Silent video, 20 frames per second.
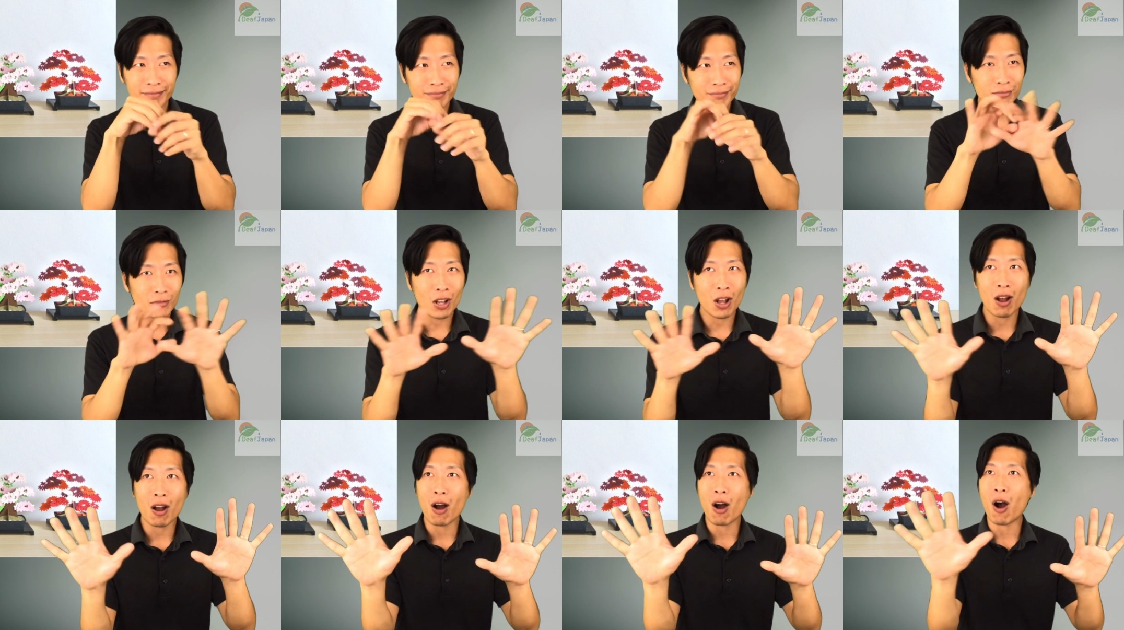I
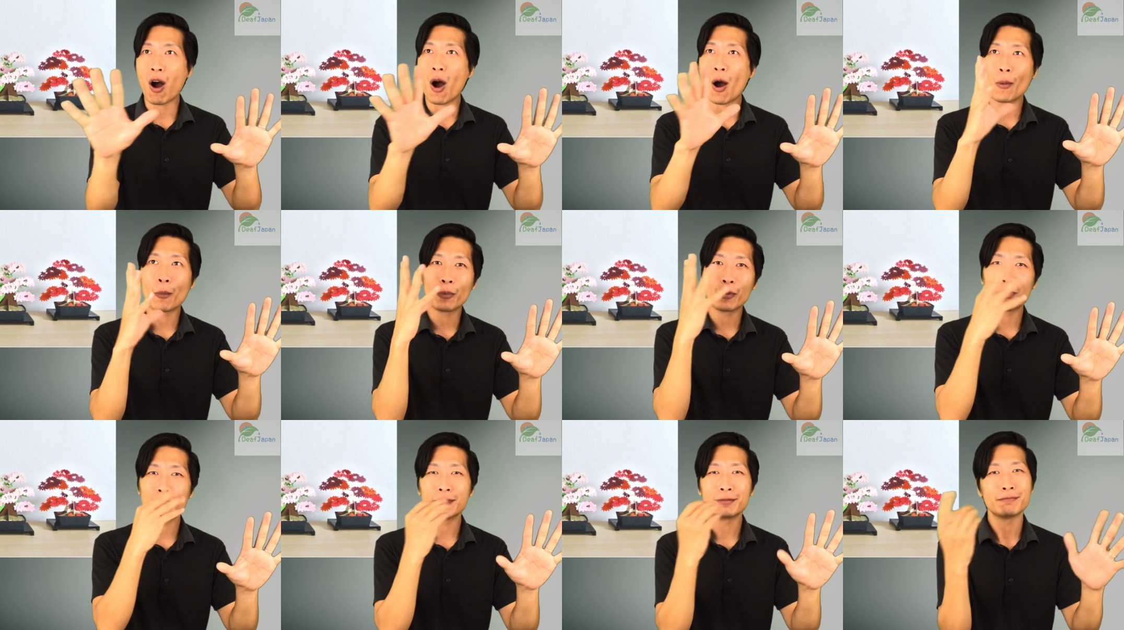wonder
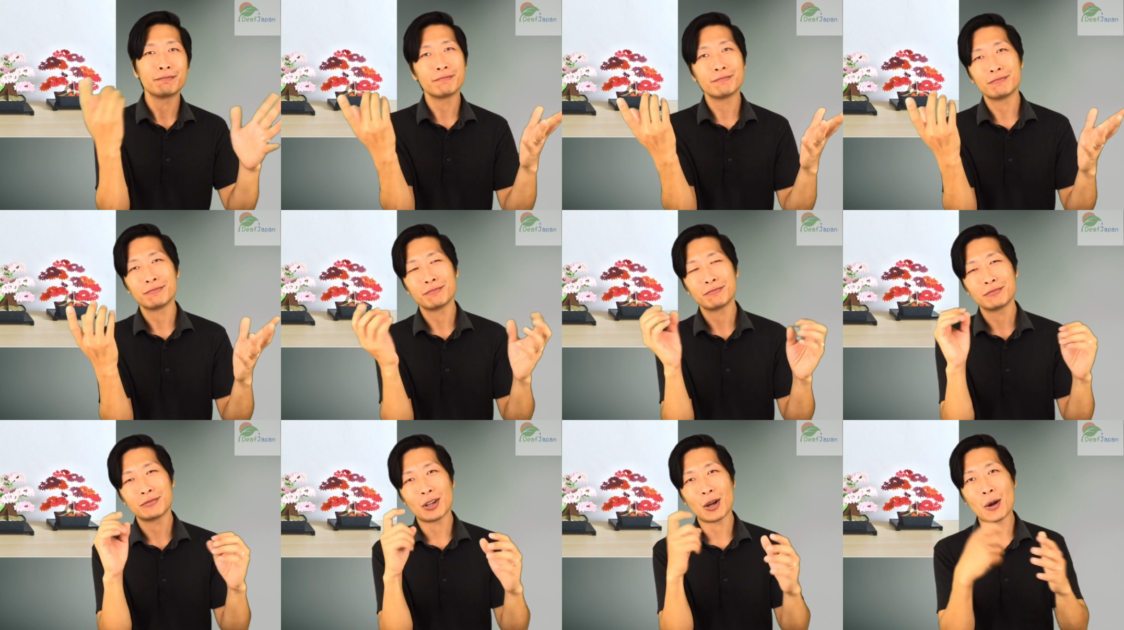what
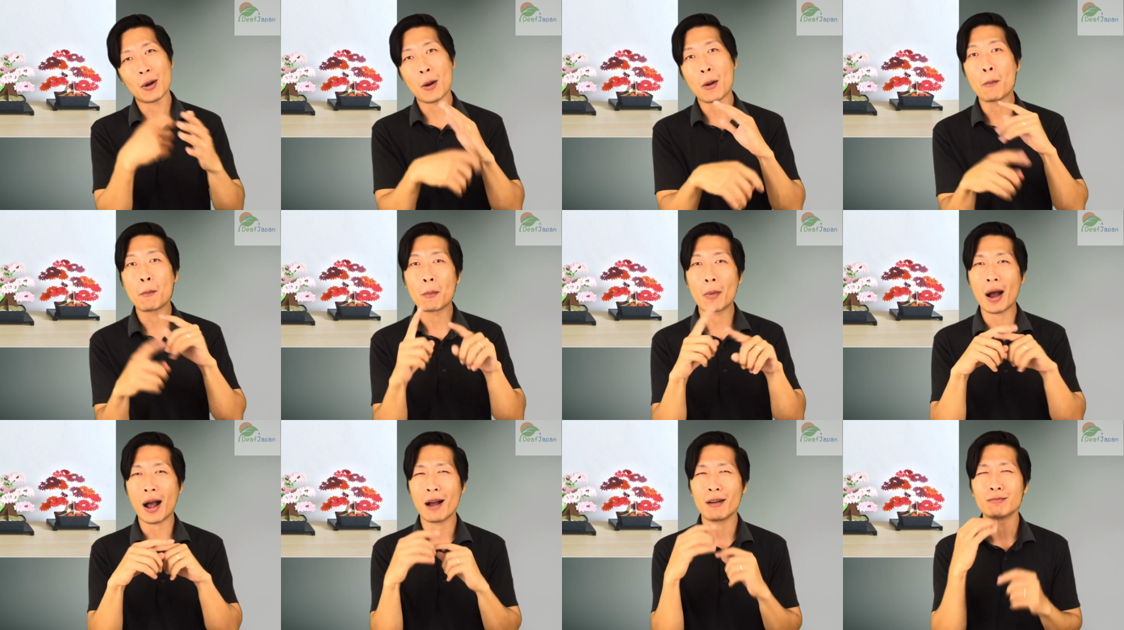Mari
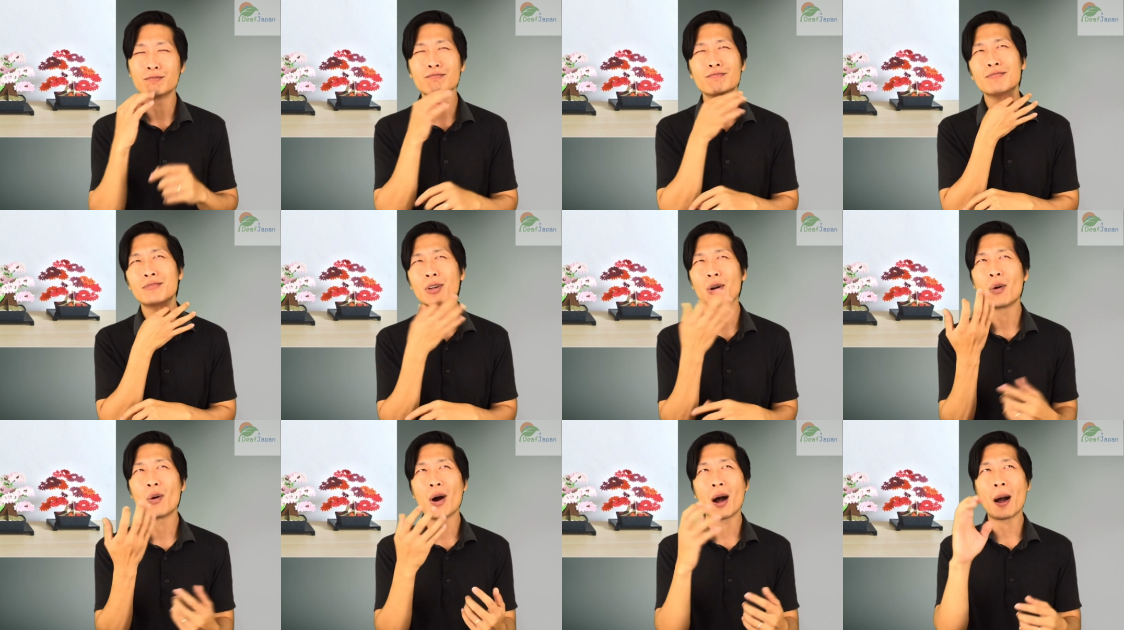Kondo would
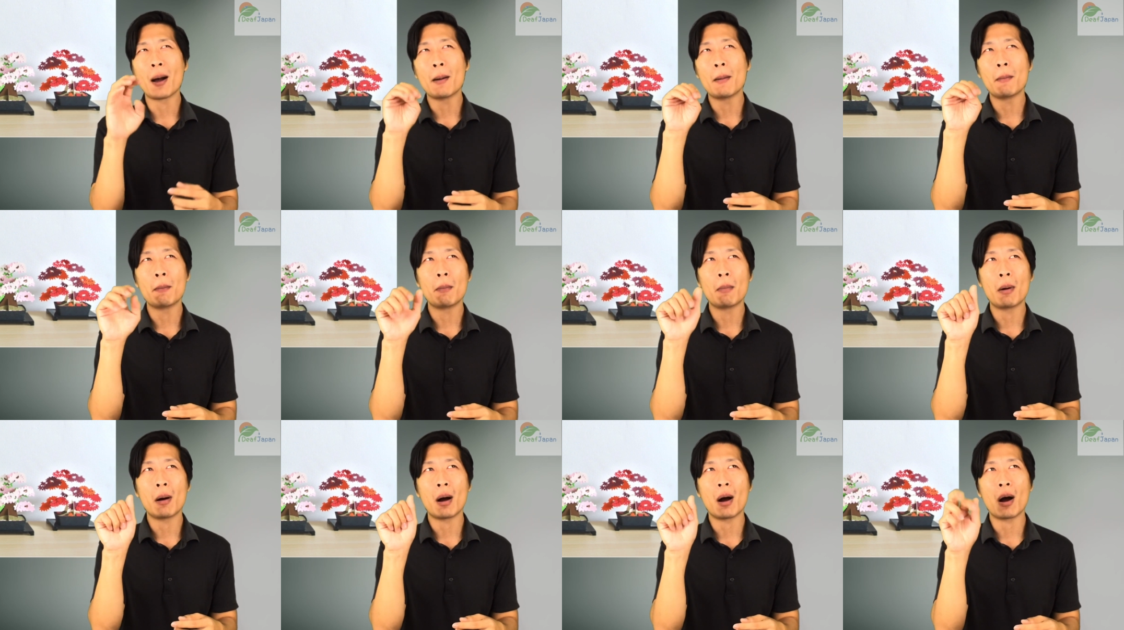say about
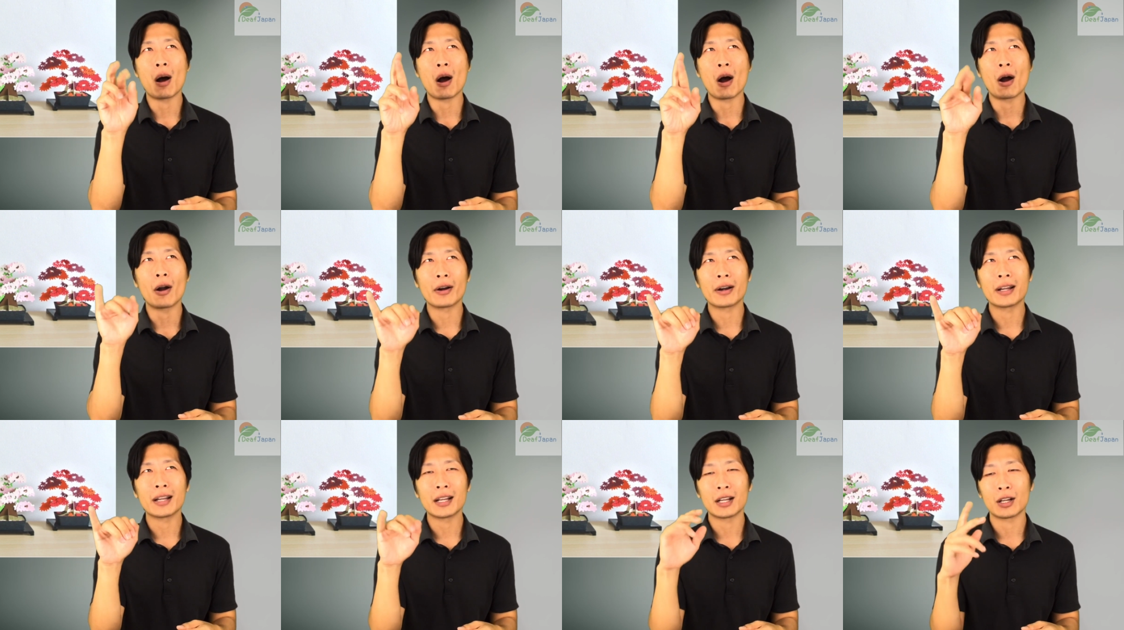
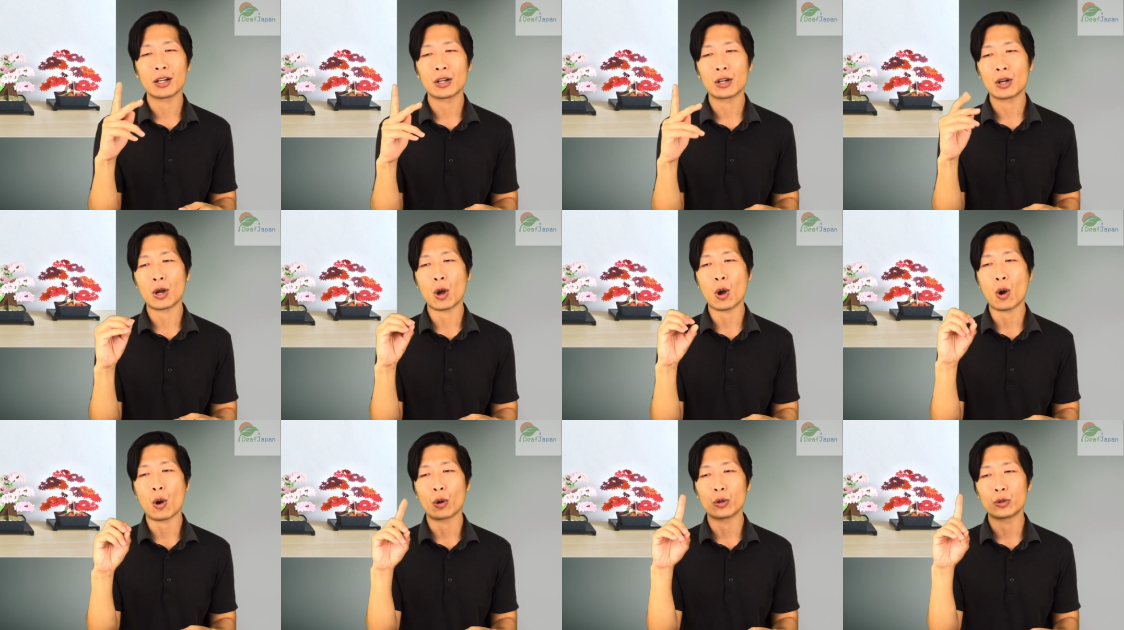this
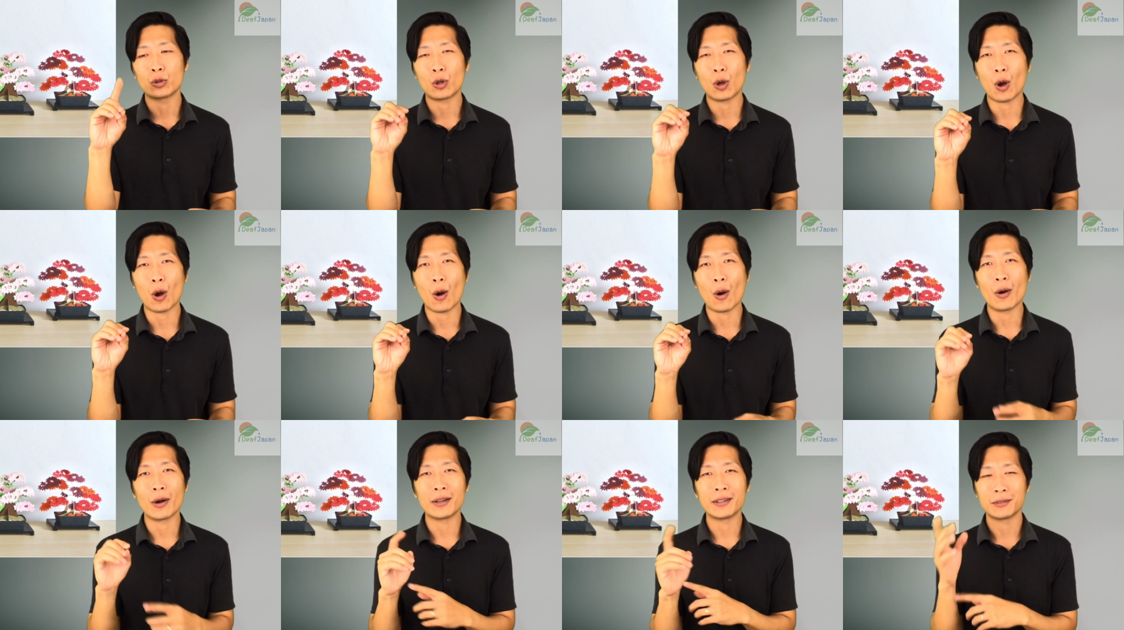
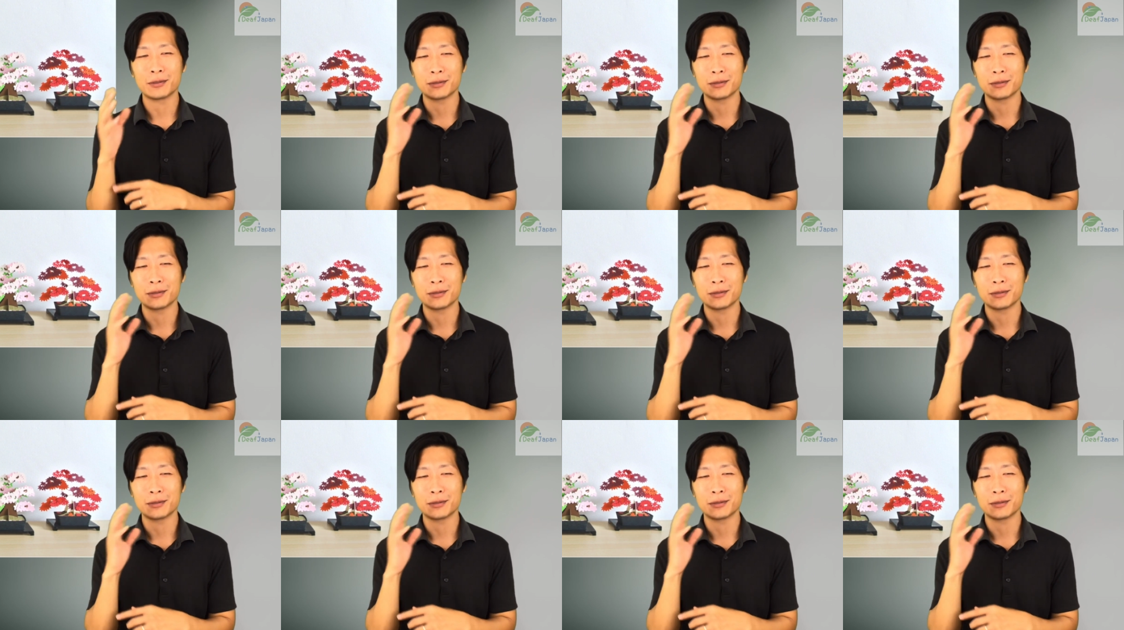bonsai.